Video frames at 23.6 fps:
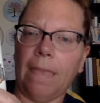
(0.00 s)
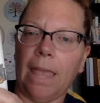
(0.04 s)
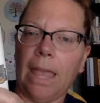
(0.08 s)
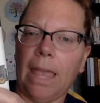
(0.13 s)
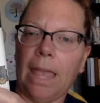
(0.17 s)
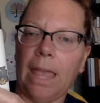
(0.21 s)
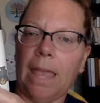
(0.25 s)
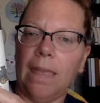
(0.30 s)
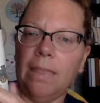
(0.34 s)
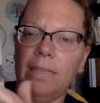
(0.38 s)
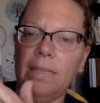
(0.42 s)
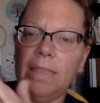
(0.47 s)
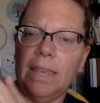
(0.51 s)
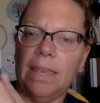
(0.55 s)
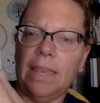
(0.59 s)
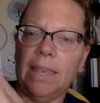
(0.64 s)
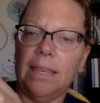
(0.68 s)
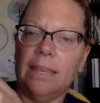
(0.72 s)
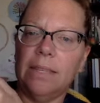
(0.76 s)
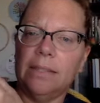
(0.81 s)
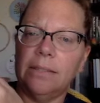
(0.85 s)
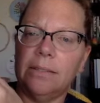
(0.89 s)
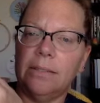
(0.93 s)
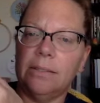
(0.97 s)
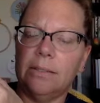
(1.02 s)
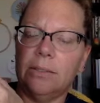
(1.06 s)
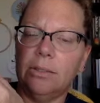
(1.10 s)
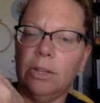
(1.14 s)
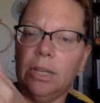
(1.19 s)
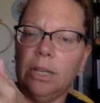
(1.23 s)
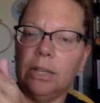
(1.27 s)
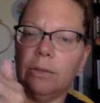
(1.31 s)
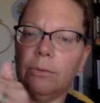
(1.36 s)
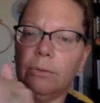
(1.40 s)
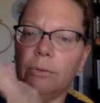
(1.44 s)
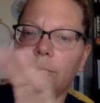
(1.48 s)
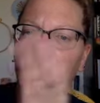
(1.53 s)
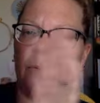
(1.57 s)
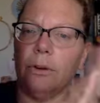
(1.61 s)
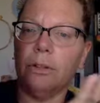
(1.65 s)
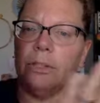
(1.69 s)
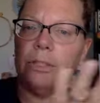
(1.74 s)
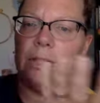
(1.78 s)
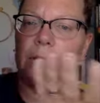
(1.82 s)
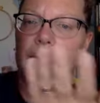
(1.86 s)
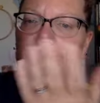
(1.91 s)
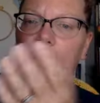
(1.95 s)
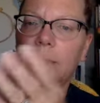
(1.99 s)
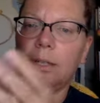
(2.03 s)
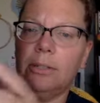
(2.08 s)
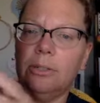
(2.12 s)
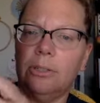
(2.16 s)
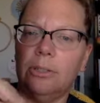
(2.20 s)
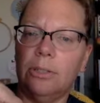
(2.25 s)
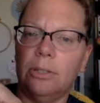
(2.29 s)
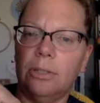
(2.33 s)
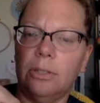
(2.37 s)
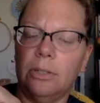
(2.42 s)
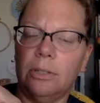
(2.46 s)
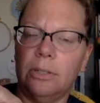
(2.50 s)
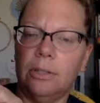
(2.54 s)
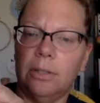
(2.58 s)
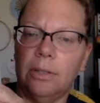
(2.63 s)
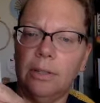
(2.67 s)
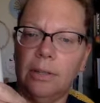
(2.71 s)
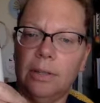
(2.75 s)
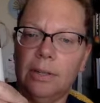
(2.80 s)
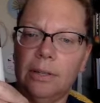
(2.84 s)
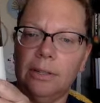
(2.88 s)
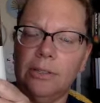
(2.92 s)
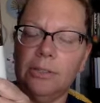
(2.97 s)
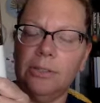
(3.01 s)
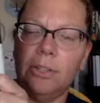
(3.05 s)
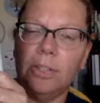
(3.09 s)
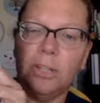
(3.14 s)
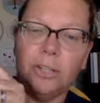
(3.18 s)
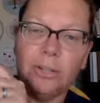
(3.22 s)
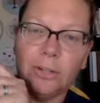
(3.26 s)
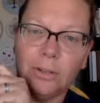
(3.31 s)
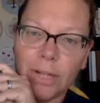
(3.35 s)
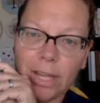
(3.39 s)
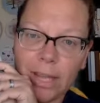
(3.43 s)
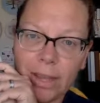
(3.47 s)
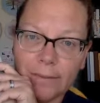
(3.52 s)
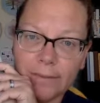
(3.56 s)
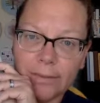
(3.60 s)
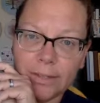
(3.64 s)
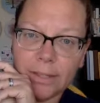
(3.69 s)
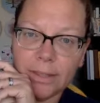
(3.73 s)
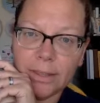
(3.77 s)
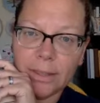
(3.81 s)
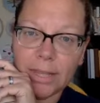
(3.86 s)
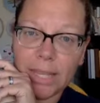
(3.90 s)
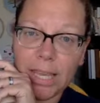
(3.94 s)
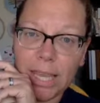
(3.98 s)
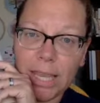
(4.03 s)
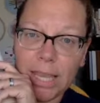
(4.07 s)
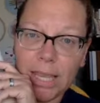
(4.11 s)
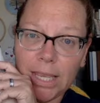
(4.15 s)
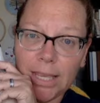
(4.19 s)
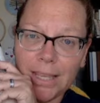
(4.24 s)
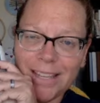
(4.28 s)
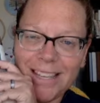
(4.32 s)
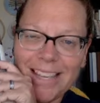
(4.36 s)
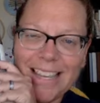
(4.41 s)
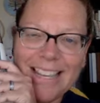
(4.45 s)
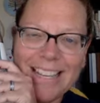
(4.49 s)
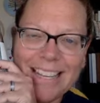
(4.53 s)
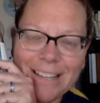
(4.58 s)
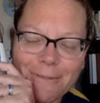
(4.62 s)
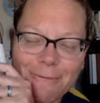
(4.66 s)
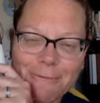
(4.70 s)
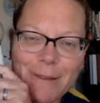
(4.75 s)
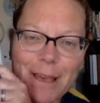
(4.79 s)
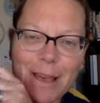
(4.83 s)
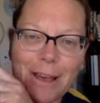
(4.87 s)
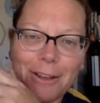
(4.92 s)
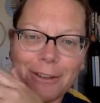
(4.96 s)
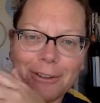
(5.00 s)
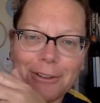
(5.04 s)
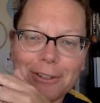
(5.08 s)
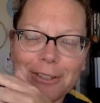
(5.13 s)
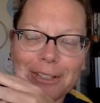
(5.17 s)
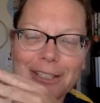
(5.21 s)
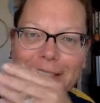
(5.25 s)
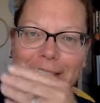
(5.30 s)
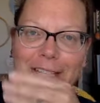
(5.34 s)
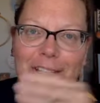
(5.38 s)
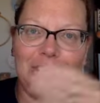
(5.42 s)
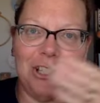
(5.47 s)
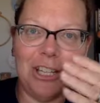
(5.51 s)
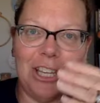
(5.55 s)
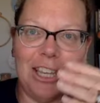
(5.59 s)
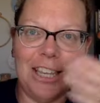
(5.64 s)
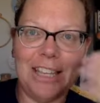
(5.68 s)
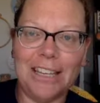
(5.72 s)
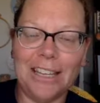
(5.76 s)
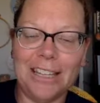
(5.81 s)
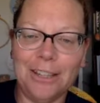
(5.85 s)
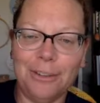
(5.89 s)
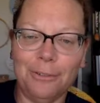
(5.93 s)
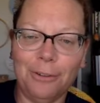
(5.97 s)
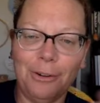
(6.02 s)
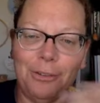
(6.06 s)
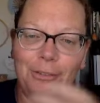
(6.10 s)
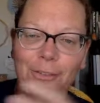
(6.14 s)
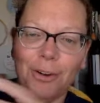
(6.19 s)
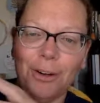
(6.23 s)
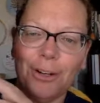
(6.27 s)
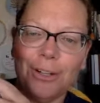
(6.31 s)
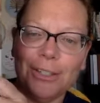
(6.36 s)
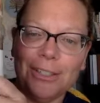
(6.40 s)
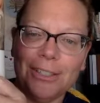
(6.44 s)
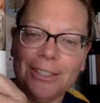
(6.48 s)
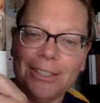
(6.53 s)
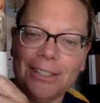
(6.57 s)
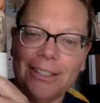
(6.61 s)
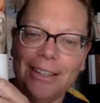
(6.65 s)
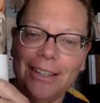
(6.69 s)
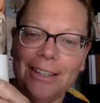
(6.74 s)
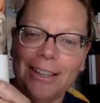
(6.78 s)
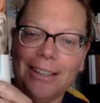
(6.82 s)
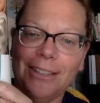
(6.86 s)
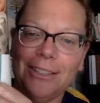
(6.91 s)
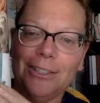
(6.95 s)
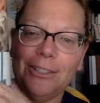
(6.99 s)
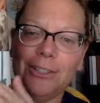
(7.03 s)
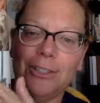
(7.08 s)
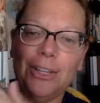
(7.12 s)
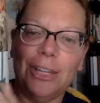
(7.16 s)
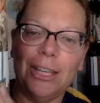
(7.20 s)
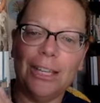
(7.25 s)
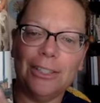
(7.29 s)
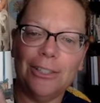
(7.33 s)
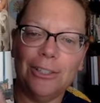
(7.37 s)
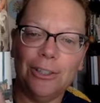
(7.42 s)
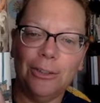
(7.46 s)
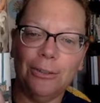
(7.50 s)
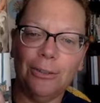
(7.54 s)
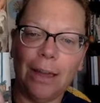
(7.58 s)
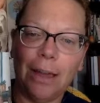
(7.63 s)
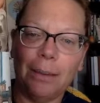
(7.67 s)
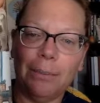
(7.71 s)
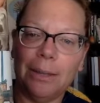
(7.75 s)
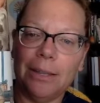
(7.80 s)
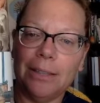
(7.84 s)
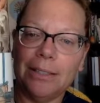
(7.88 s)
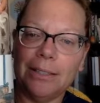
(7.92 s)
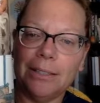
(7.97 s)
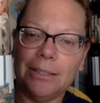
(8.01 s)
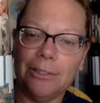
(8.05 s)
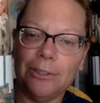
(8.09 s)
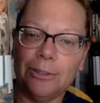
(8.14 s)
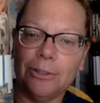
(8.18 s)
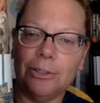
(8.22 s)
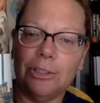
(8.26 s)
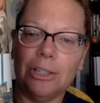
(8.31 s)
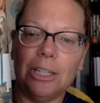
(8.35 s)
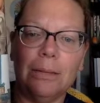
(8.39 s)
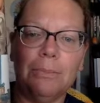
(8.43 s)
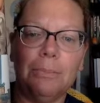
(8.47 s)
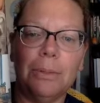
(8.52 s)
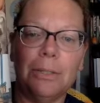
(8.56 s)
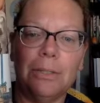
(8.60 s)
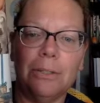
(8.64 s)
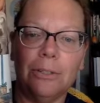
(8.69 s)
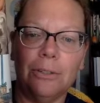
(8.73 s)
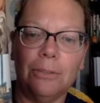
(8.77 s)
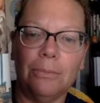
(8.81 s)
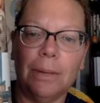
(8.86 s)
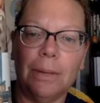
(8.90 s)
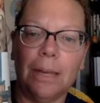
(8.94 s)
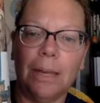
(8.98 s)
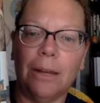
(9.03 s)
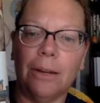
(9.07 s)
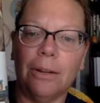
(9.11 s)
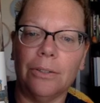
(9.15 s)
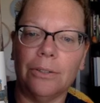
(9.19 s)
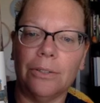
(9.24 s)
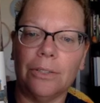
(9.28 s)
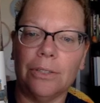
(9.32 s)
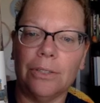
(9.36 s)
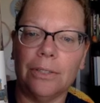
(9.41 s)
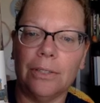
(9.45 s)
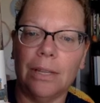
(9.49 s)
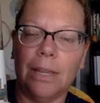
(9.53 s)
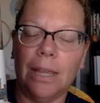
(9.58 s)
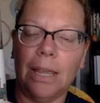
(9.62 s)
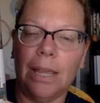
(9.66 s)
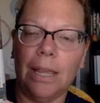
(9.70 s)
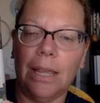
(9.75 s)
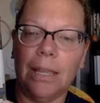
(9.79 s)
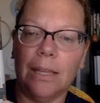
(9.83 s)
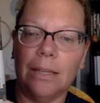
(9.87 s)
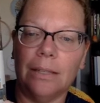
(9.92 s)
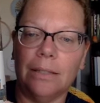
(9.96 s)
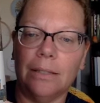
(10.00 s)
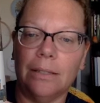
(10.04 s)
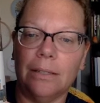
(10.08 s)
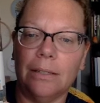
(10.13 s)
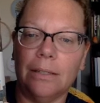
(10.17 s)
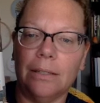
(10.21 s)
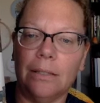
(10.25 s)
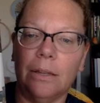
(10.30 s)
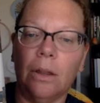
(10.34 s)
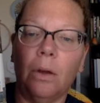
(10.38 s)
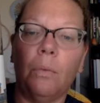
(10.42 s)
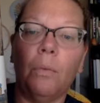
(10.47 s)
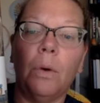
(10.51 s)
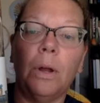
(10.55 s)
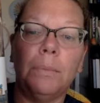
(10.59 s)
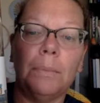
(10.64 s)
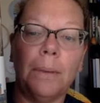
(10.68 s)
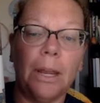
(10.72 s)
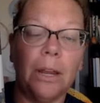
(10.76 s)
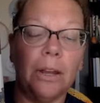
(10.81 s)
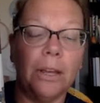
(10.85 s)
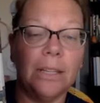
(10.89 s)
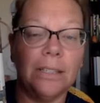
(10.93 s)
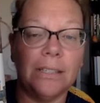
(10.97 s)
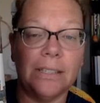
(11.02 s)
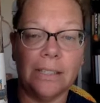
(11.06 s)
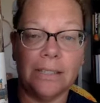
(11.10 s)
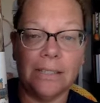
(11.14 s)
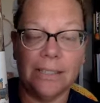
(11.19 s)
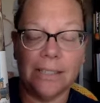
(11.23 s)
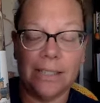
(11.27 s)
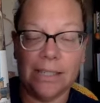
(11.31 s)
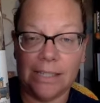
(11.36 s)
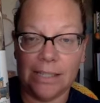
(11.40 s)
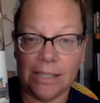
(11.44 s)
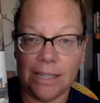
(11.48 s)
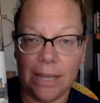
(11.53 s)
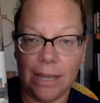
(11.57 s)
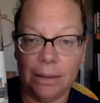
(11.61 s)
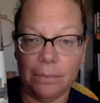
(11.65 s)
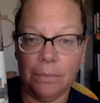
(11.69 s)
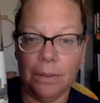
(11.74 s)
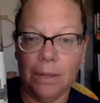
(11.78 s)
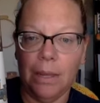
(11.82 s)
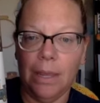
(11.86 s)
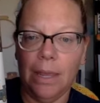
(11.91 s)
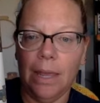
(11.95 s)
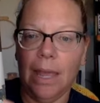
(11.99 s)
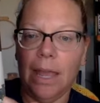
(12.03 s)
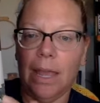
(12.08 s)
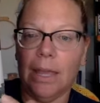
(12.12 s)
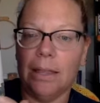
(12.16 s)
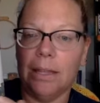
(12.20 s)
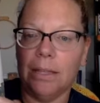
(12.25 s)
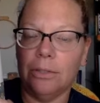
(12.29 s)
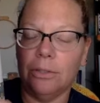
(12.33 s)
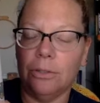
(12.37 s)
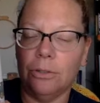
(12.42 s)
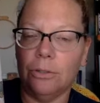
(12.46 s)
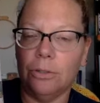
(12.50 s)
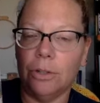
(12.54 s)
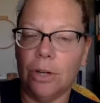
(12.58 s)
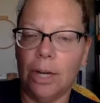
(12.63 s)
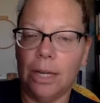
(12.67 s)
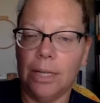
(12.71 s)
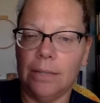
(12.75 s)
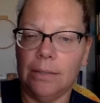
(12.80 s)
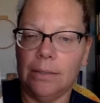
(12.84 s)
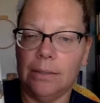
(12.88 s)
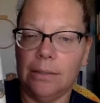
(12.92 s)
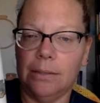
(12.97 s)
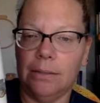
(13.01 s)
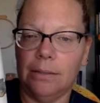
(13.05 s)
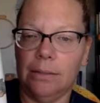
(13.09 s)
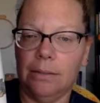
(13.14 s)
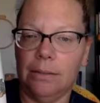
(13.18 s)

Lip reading: And these, you get the reverse image, so you don't have to think about stitching it in the reverse. So you get 2 rabbits and 2 sheep and 2 bears, and no, 1 bear because it's the same, and then 2 trains